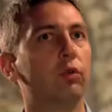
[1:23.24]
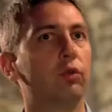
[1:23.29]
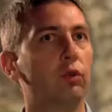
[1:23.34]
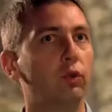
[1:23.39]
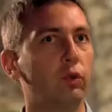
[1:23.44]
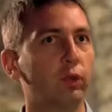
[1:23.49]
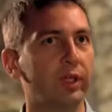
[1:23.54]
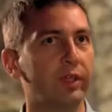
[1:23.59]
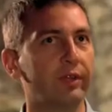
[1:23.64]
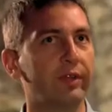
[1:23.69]
a
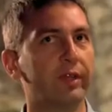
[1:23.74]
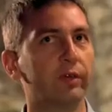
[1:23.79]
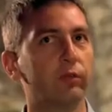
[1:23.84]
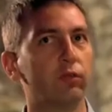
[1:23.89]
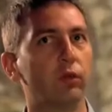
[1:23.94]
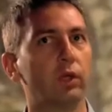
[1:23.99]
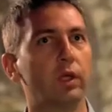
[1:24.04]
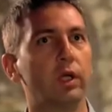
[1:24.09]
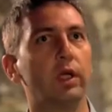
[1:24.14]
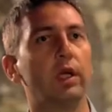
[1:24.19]
couple of
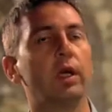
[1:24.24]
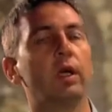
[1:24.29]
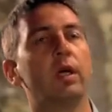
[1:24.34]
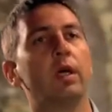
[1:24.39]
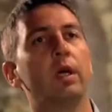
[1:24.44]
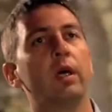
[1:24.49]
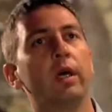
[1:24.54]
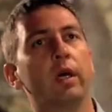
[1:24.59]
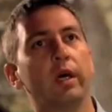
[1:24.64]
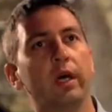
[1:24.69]

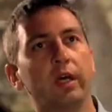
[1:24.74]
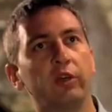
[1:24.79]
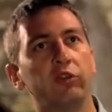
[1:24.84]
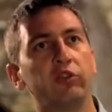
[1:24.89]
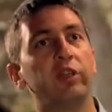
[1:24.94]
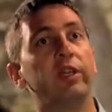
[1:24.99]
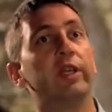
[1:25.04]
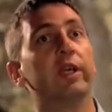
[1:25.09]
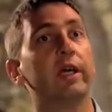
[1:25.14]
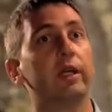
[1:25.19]
reservoirs
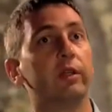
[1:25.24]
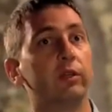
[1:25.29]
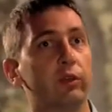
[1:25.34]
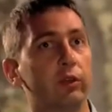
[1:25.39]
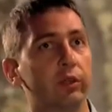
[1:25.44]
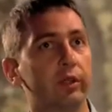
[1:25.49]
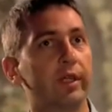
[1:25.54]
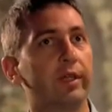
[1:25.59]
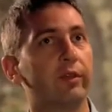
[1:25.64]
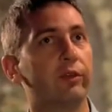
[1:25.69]
and an
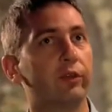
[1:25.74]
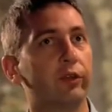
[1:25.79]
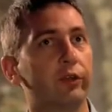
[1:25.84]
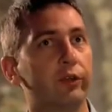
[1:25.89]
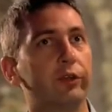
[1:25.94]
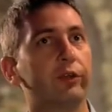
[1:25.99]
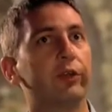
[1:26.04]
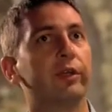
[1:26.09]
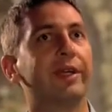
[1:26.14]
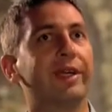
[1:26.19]

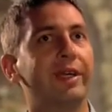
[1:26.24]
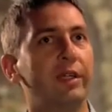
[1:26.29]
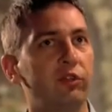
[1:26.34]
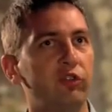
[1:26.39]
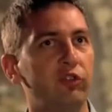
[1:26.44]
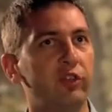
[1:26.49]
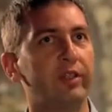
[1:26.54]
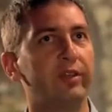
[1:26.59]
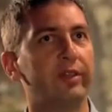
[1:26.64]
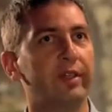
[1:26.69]
NG7
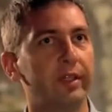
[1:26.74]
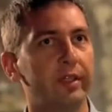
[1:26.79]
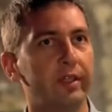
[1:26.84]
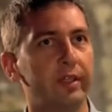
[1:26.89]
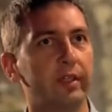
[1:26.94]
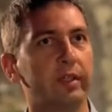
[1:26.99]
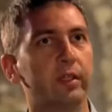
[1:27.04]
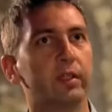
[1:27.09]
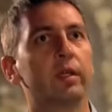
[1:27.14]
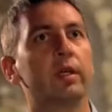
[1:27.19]
nitrogen
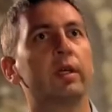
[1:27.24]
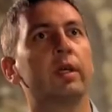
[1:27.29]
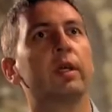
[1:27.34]
generator.